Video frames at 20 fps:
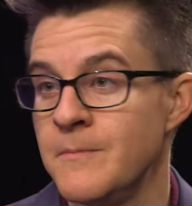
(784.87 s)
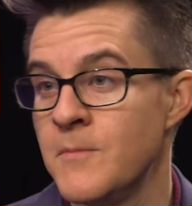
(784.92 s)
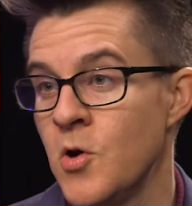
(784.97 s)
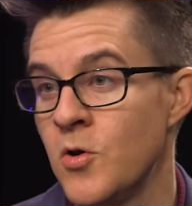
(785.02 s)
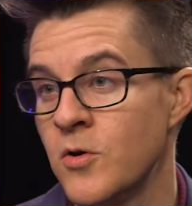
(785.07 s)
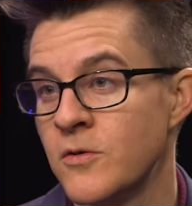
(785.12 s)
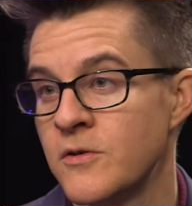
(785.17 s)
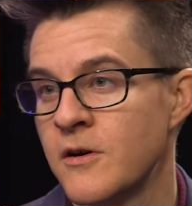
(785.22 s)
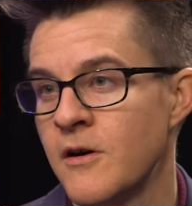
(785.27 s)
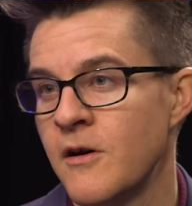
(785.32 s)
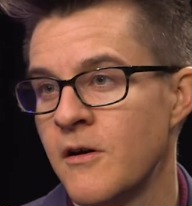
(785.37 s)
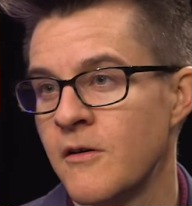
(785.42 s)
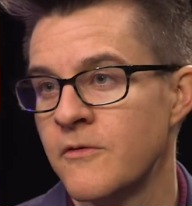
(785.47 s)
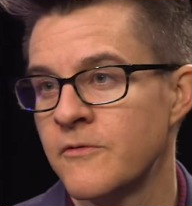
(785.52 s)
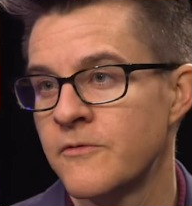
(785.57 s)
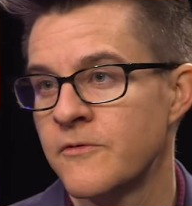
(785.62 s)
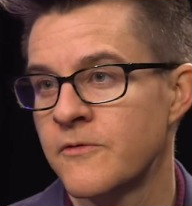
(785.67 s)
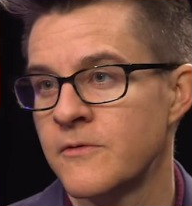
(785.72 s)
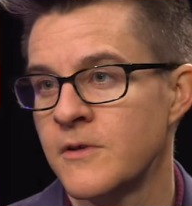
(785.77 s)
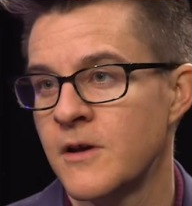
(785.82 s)
mode
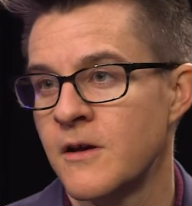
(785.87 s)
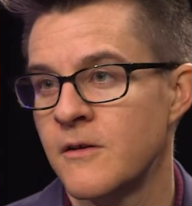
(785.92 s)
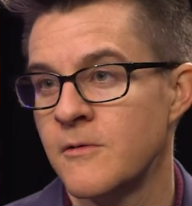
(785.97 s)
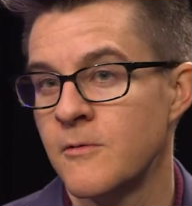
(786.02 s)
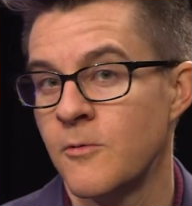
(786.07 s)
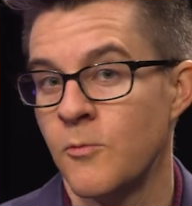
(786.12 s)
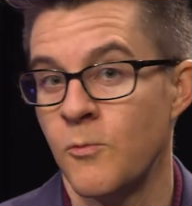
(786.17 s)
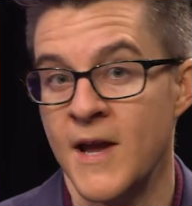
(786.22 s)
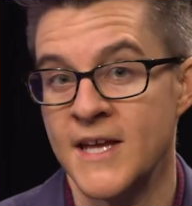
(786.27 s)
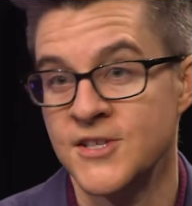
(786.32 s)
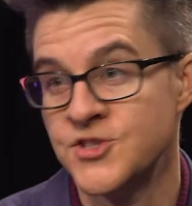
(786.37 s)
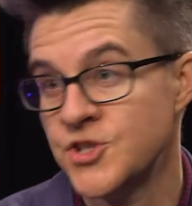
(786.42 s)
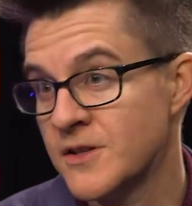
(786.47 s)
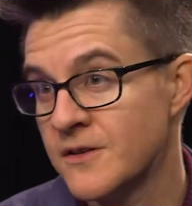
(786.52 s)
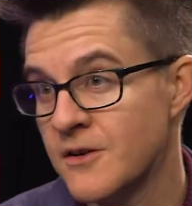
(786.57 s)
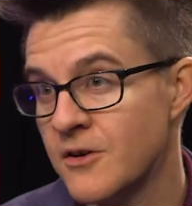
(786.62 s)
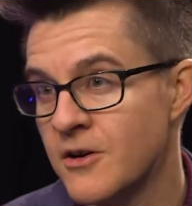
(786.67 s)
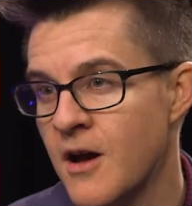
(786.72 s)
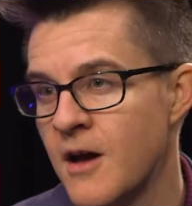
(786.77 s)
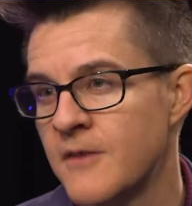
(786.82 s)
of waging
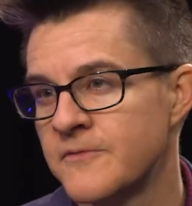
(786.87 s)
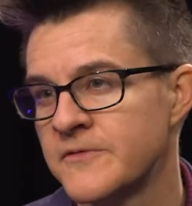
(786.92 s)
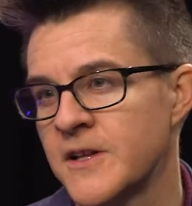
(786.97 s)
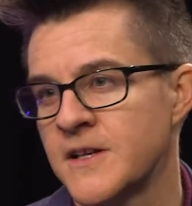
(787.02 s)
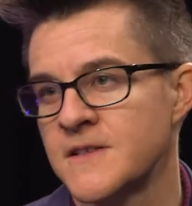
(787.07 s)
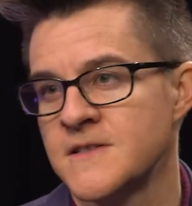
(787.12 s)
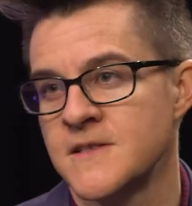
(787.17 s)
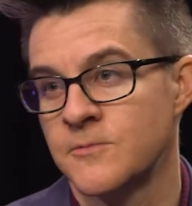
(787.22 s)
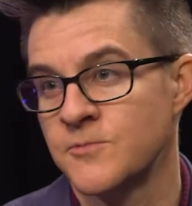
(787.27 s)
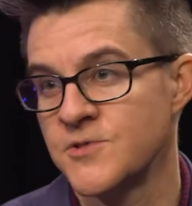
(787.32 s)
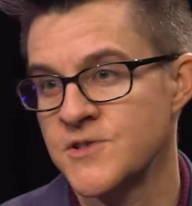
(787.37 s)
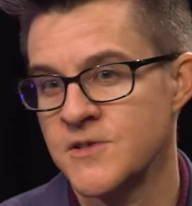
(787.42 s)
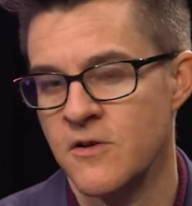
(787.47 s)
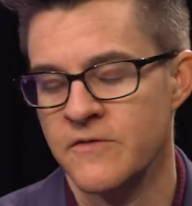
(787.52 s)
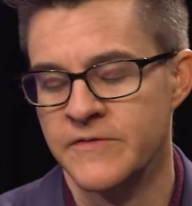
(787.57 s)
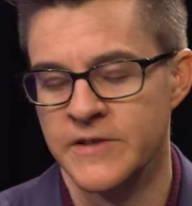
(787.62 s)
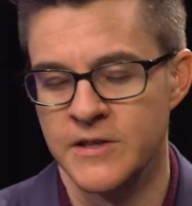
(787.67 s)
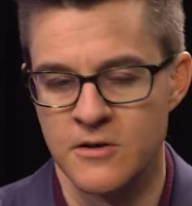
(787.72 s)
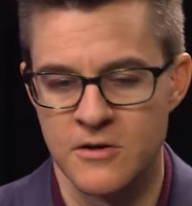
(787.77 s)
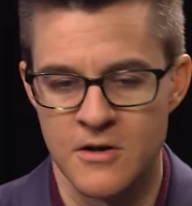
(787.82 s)
their conflicts and
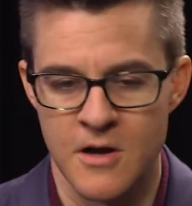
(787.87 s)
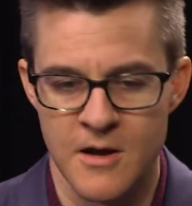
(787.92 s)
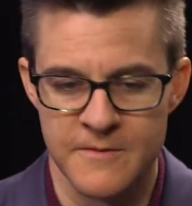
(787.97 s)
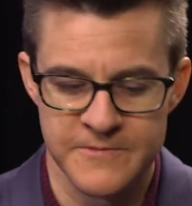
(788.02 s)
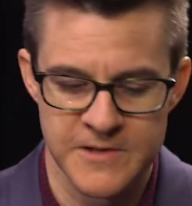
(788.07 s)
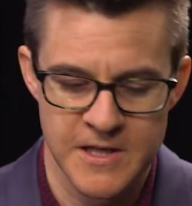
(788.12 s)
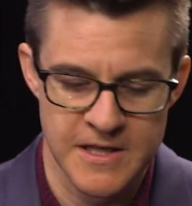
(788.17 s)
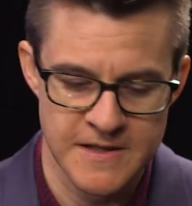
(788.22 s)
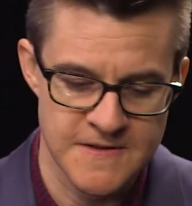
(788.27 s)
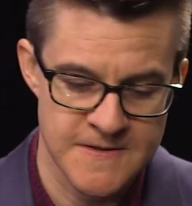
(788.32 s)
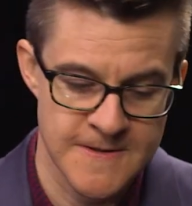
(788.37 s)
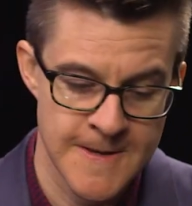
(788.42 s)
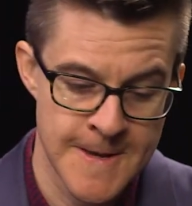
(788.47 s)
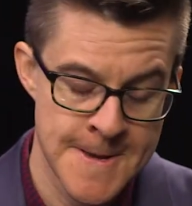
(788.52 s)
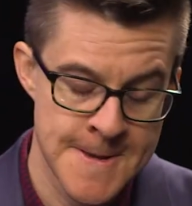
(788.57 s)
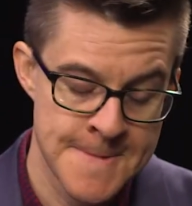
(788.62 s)
resolving their conflicts.